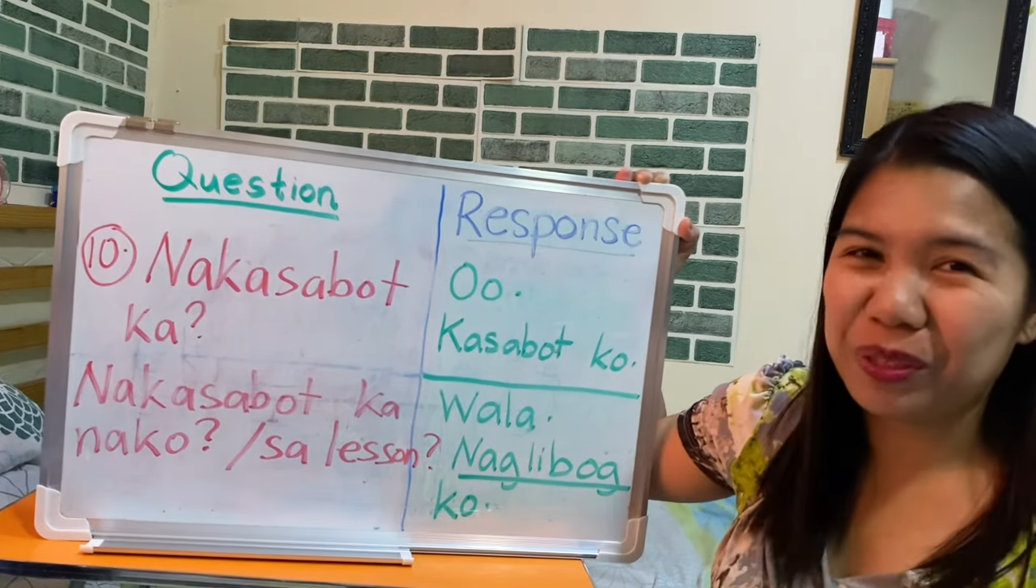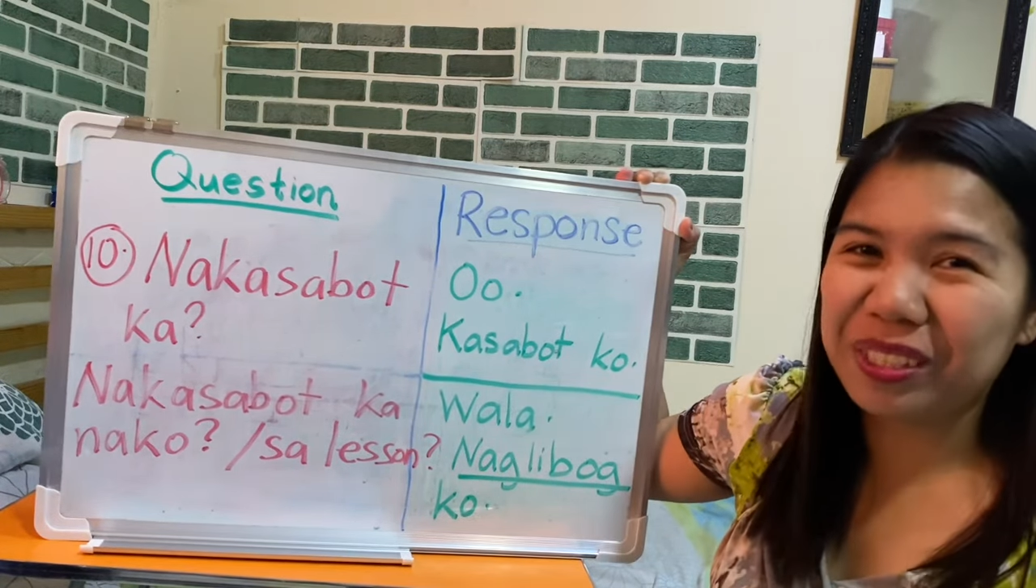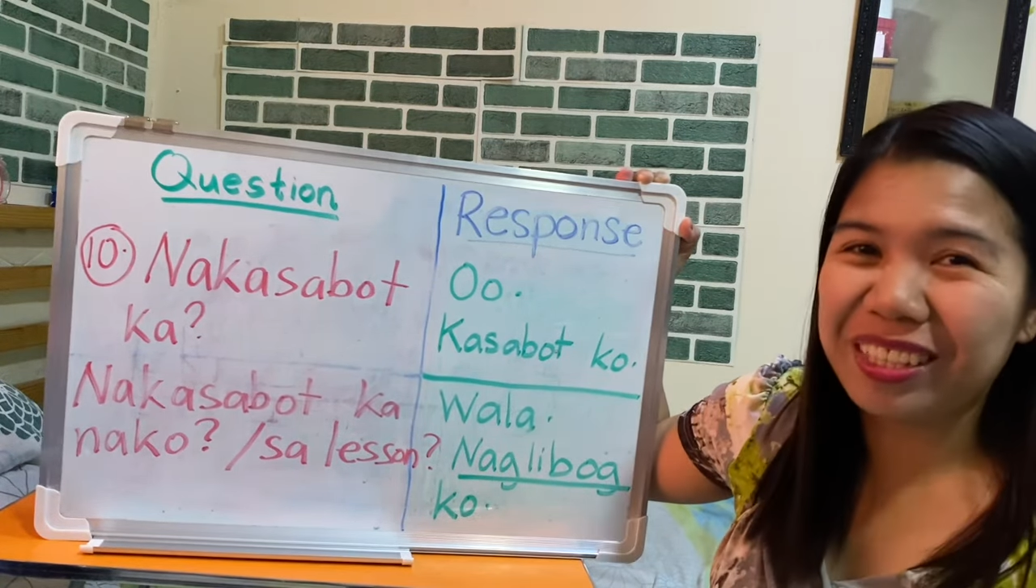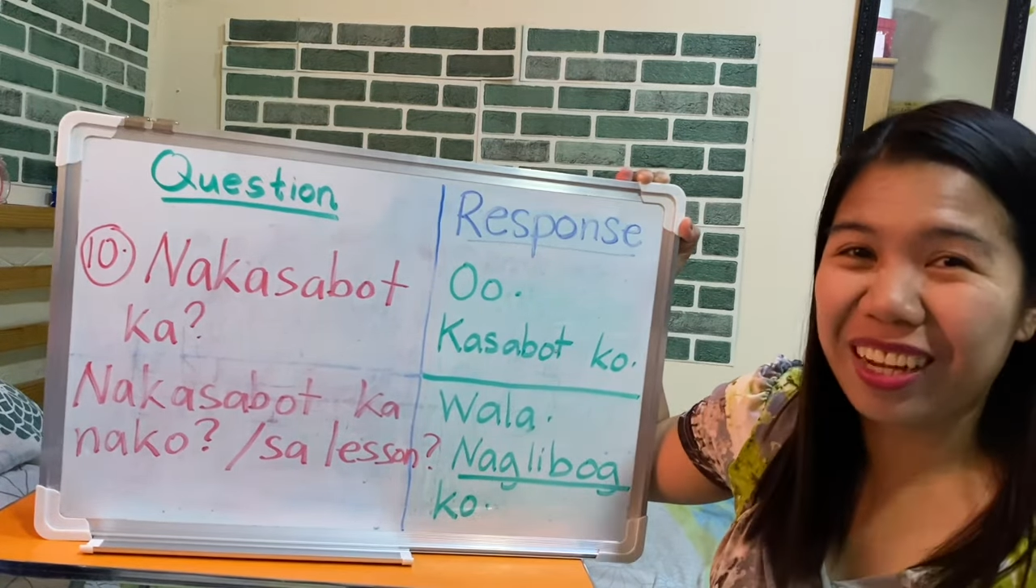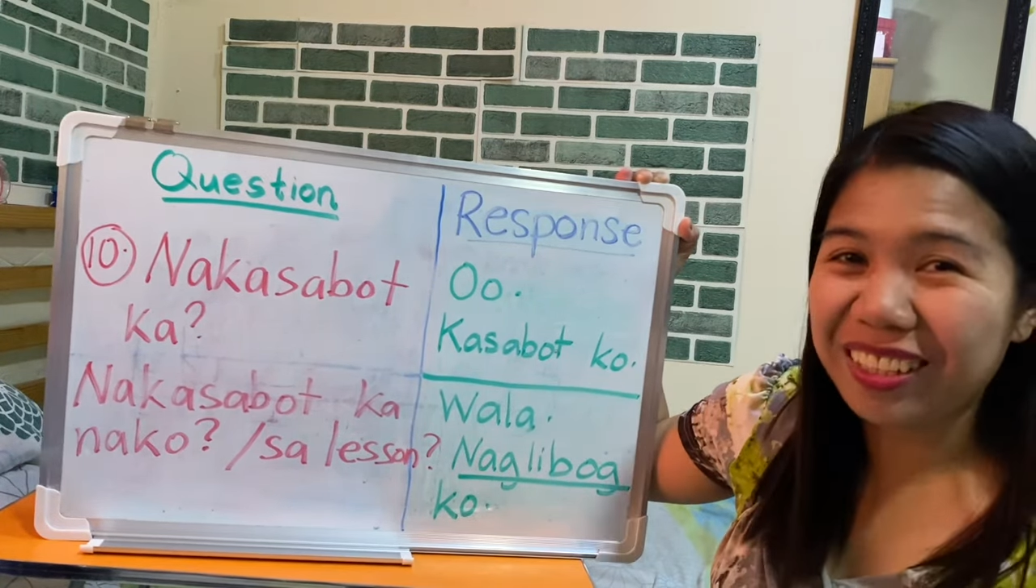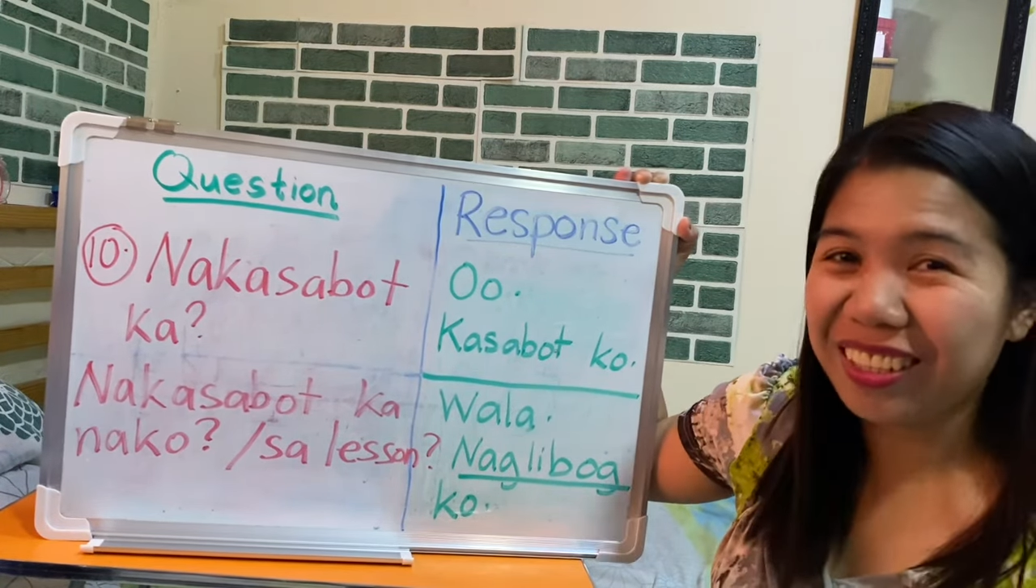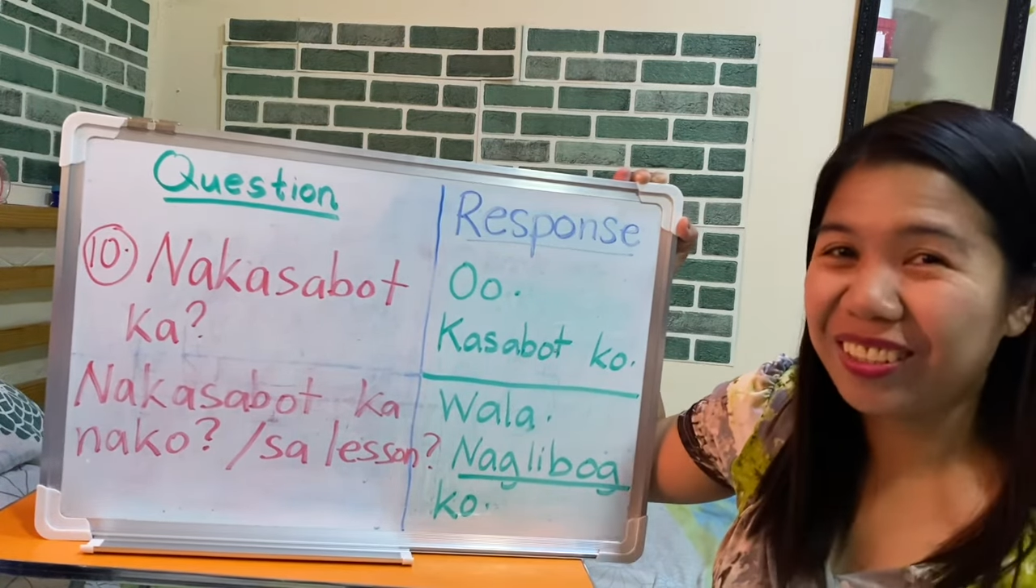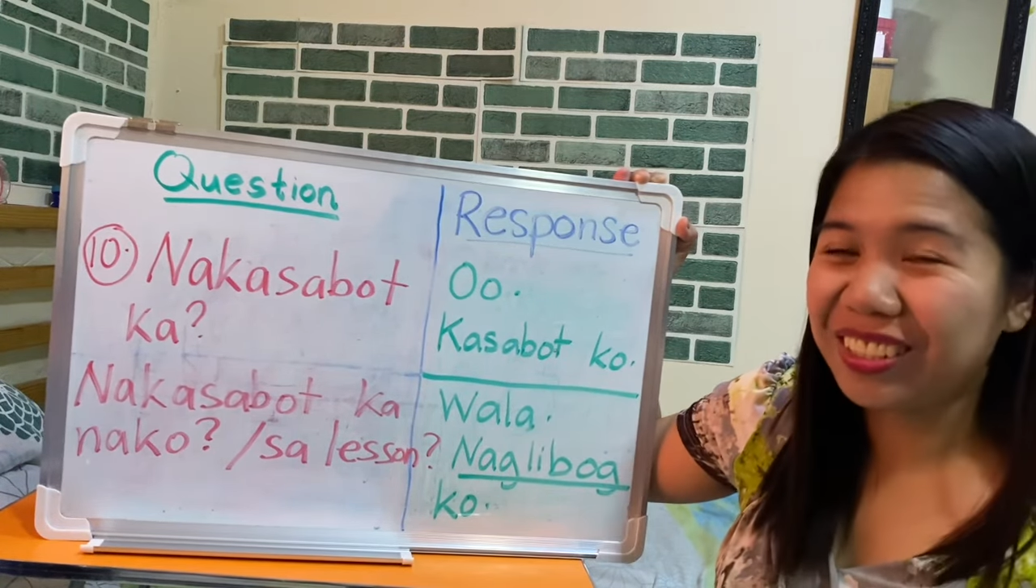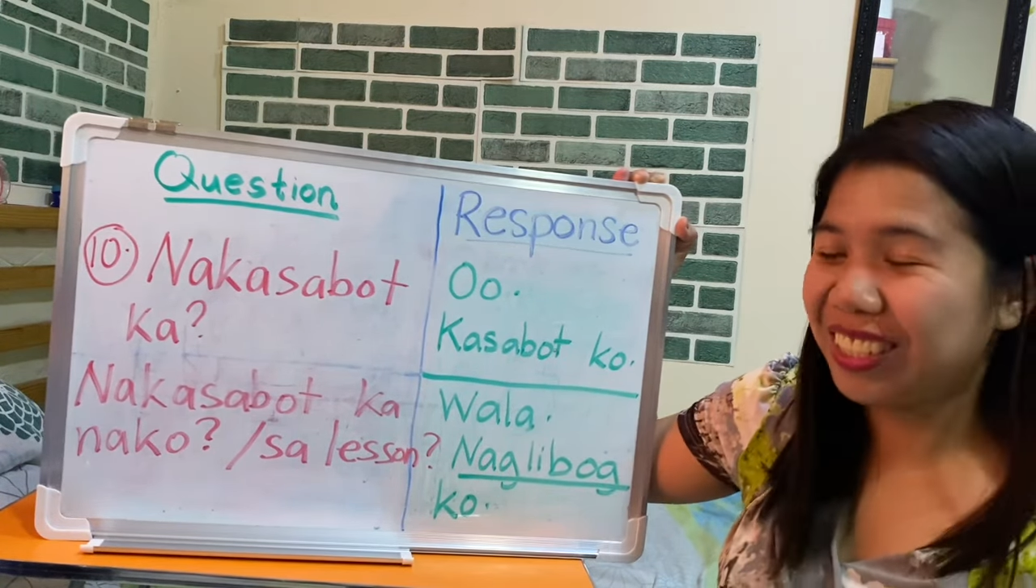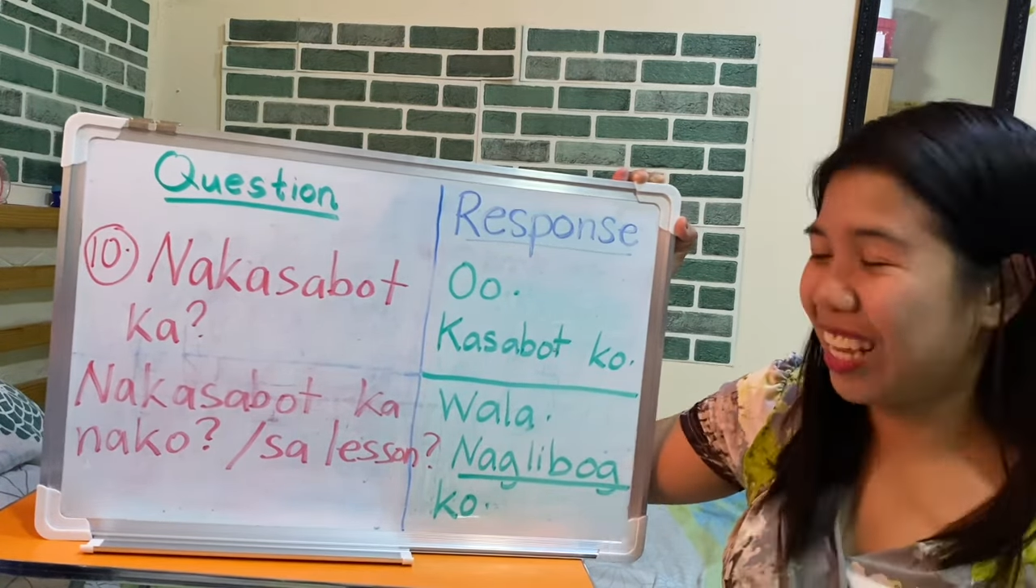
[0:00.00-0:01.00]
did not
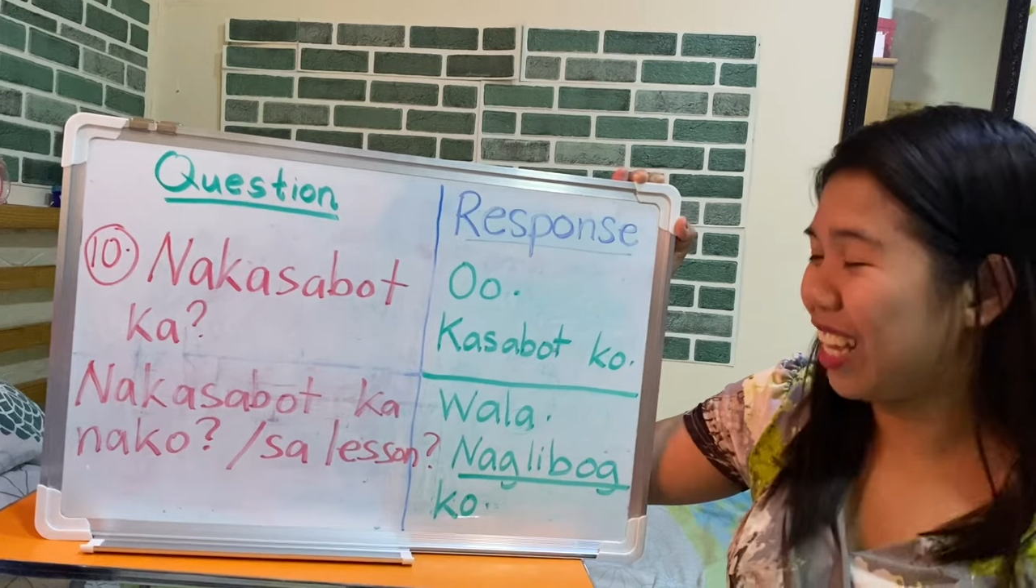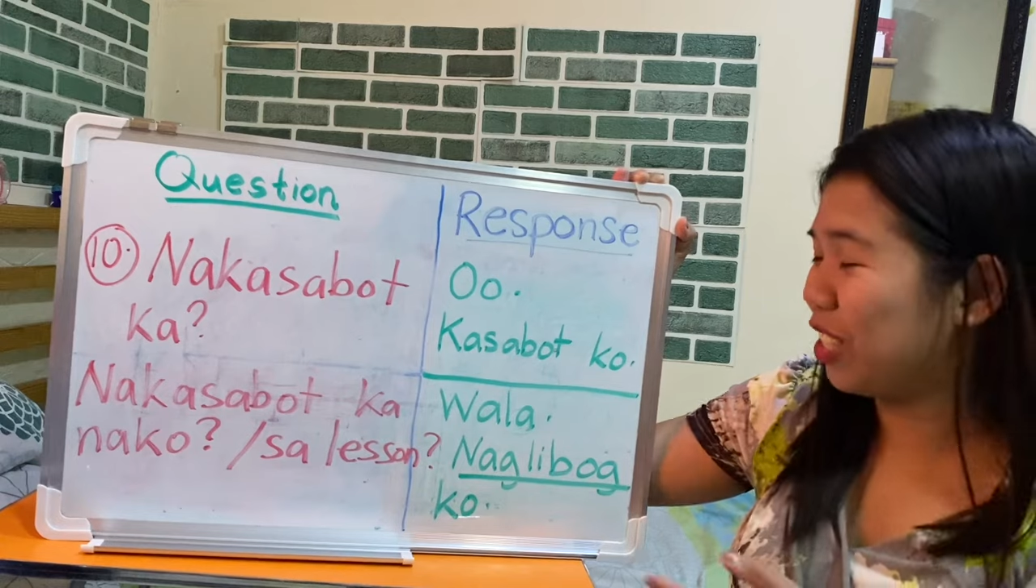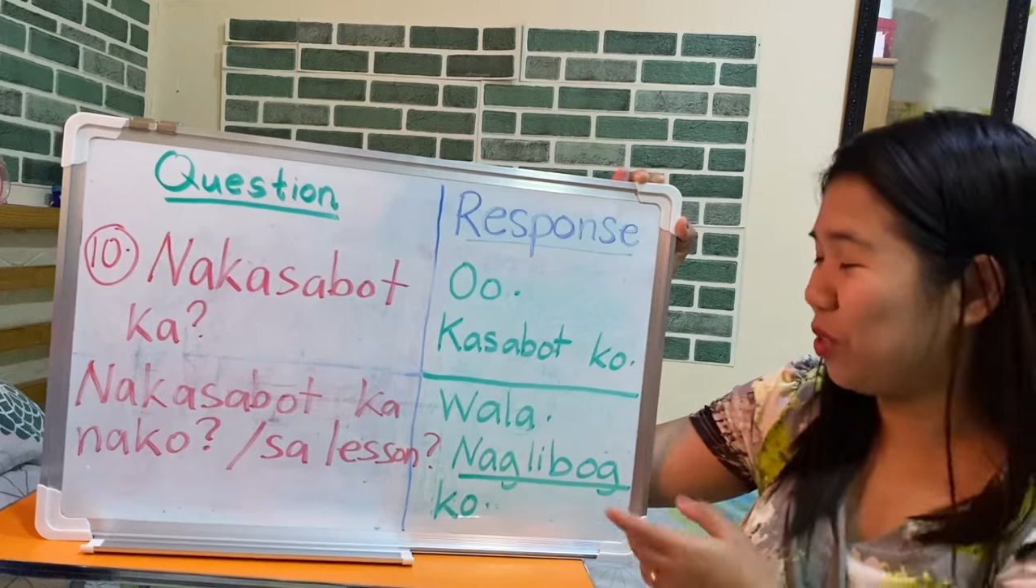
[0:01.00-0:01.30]
understand,